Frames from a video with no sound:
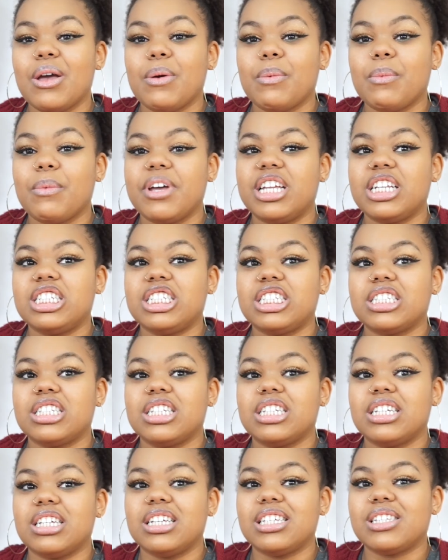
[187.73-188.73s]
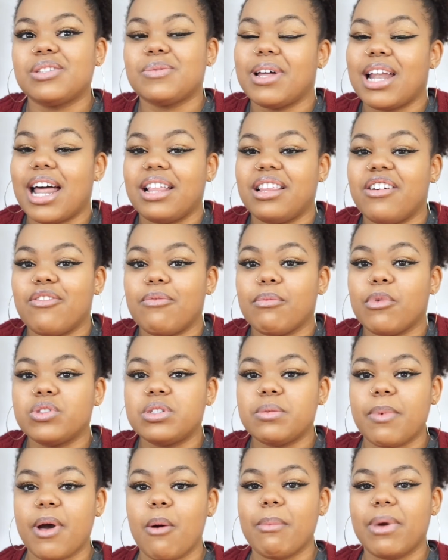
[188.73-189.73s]
which is what I love
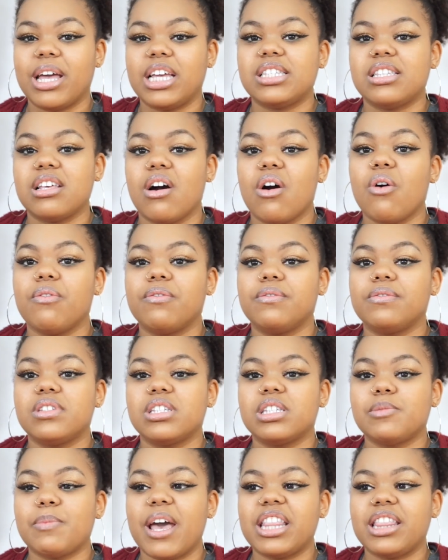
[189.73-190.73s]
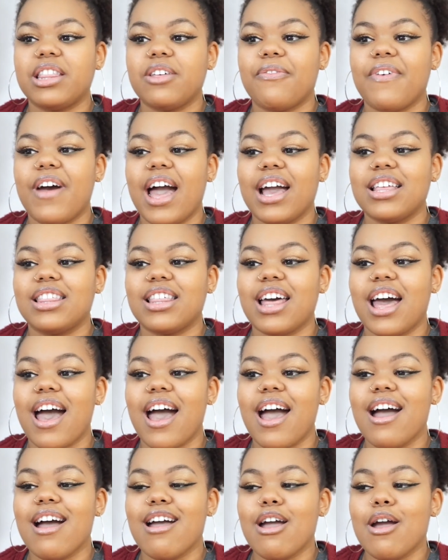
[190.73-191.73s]
most about myself. Despite the fact
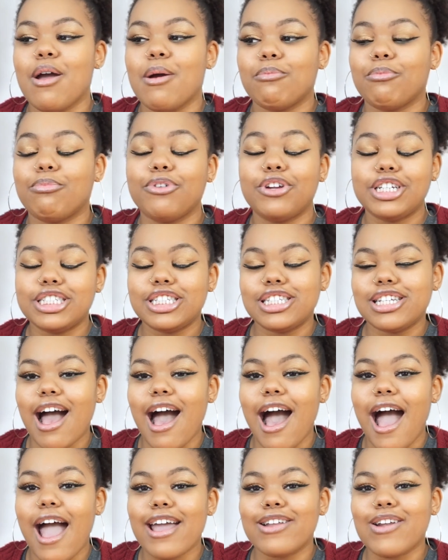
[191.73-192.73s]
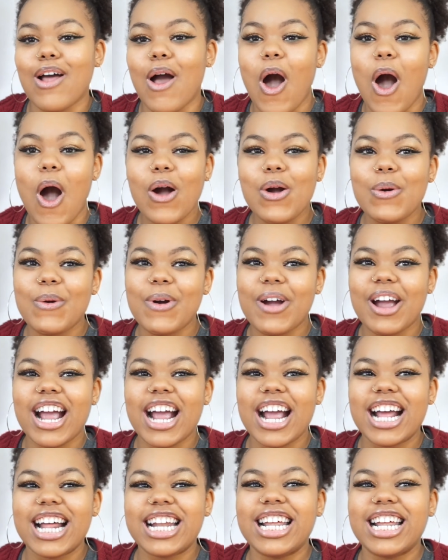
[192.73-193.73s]
that pretty shy and awkward,